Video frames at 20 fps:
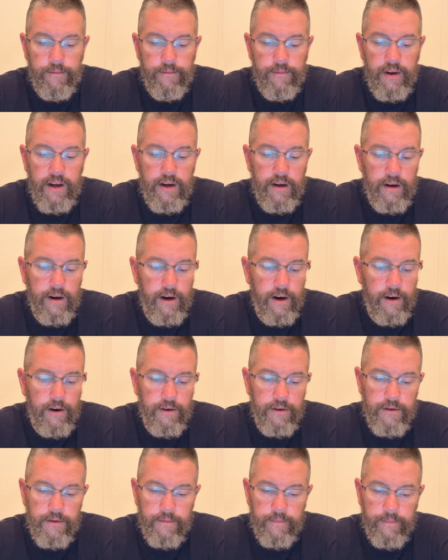Feet and
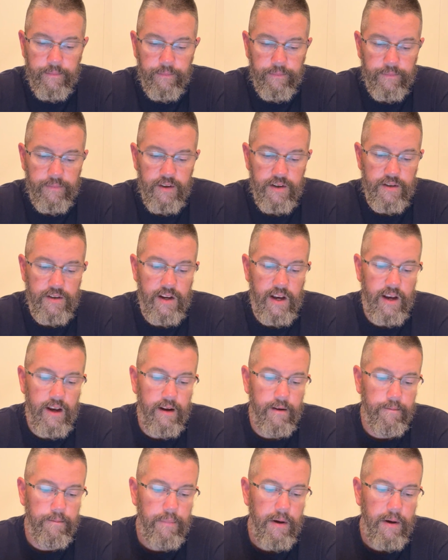ears, the same.